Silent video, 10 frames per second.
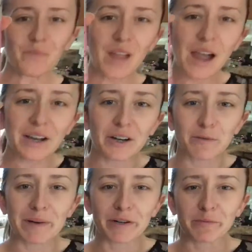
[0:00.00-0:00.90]
I got a
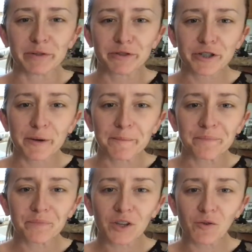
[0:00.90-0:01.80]
Better Booch
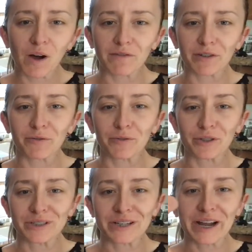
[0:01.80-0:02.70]
guava
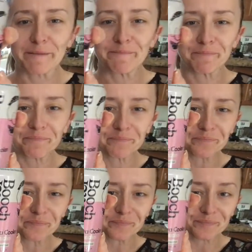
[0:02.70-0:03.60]
cooler today
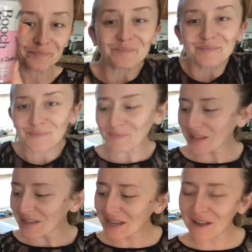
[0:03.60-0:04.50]

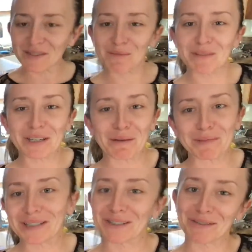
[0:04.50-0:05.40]
to have something
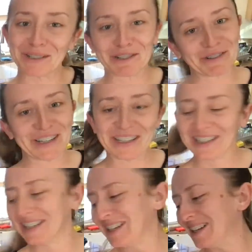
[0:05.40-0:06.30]
yummy to enjoy
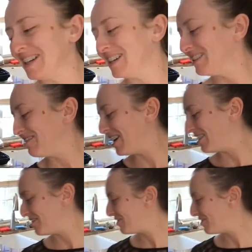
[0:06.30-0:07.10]
while